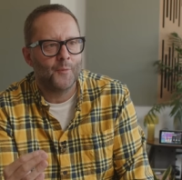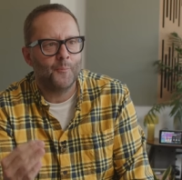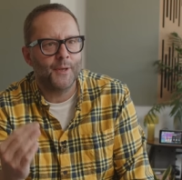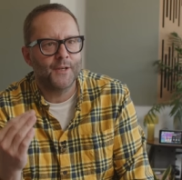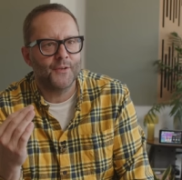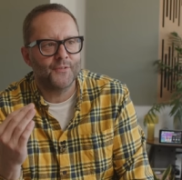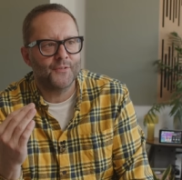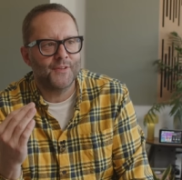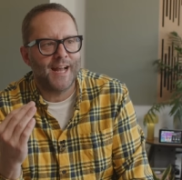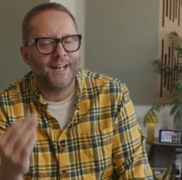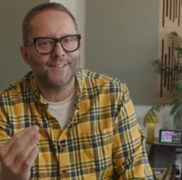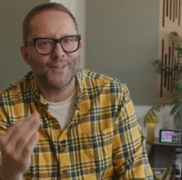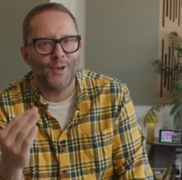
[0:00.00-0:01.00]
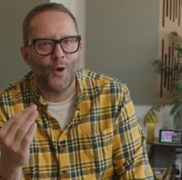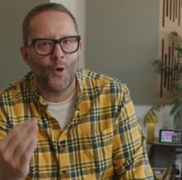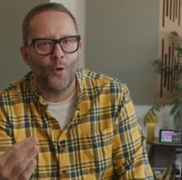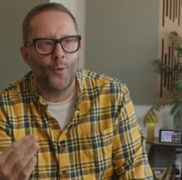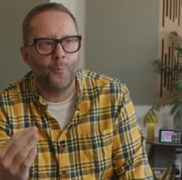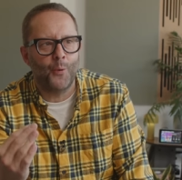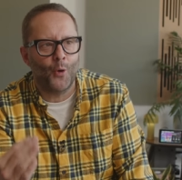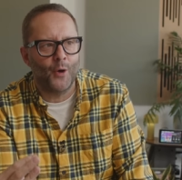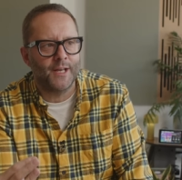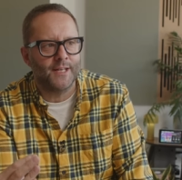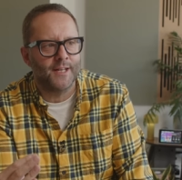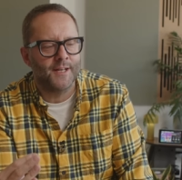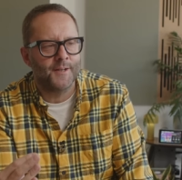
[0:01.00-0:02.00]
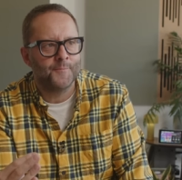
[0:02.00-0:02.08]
because that's the whole point.